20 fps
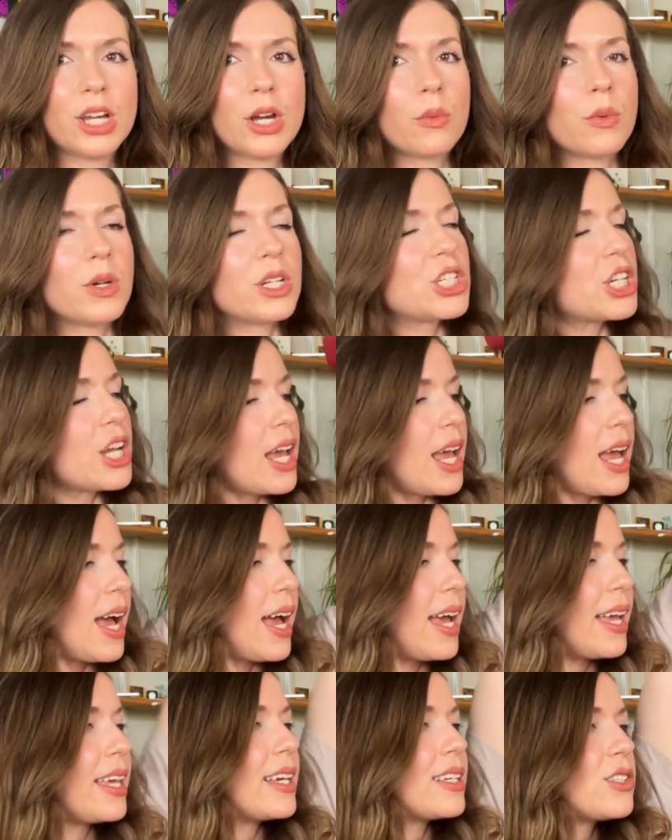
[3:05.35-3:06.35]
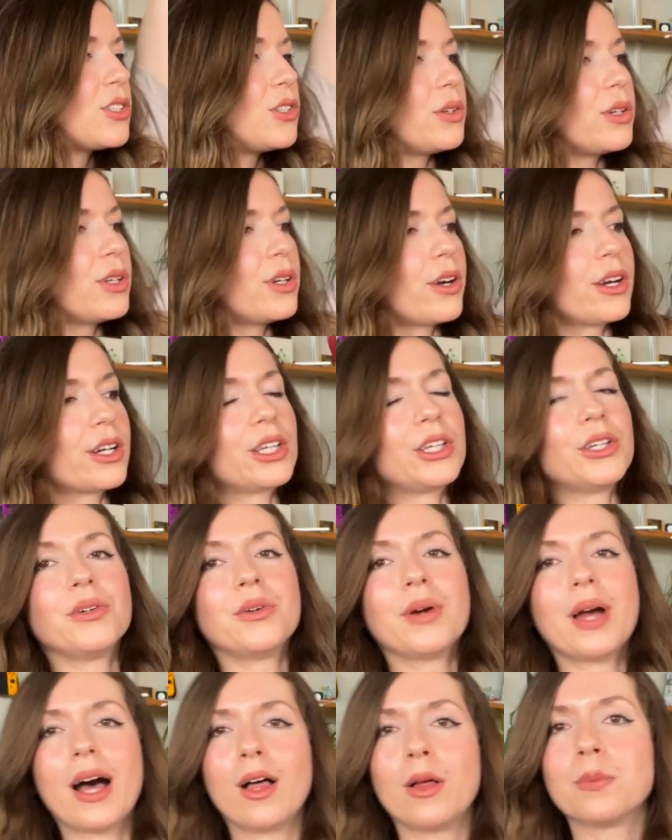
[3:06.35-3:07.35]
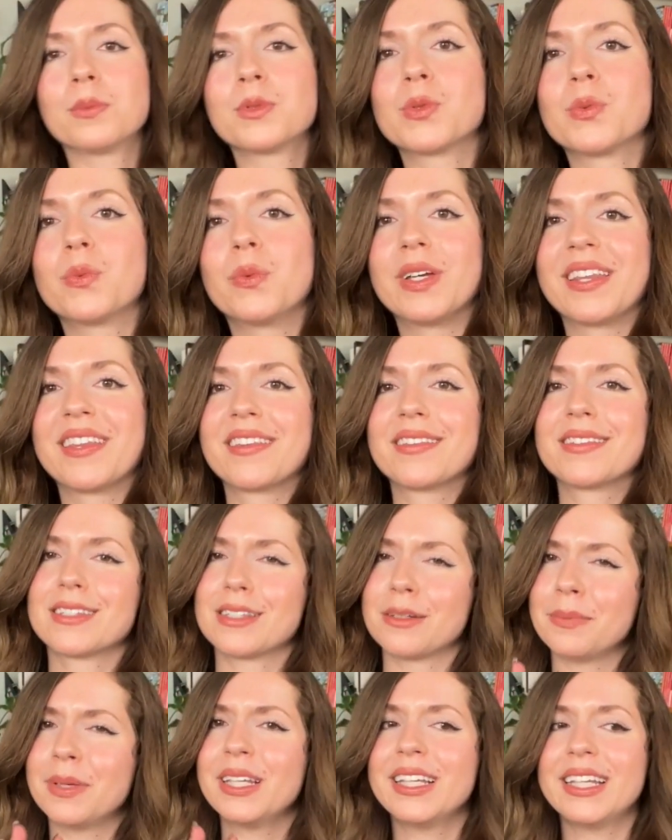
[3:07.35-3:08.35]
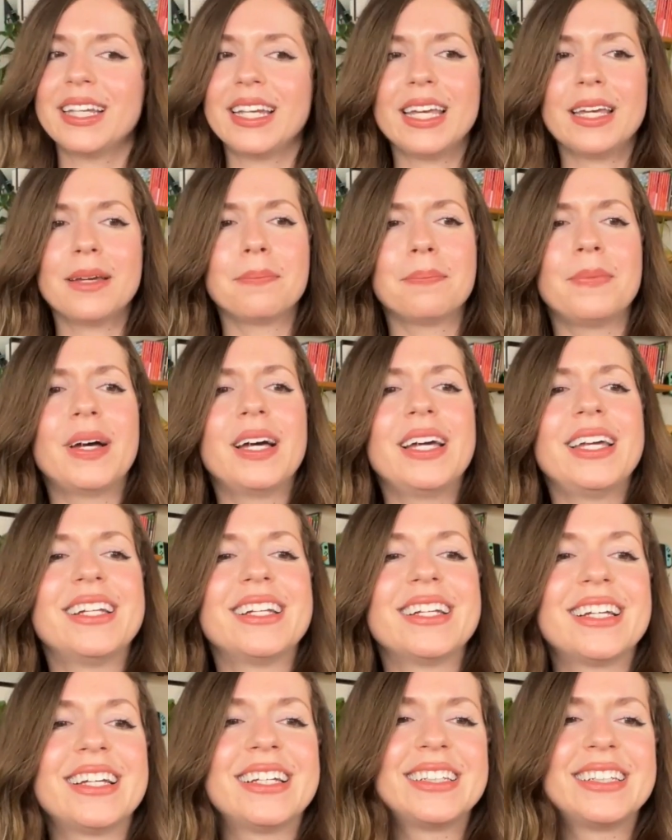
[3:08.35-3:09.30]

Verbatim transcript: which I guess you can argue helps with stability, but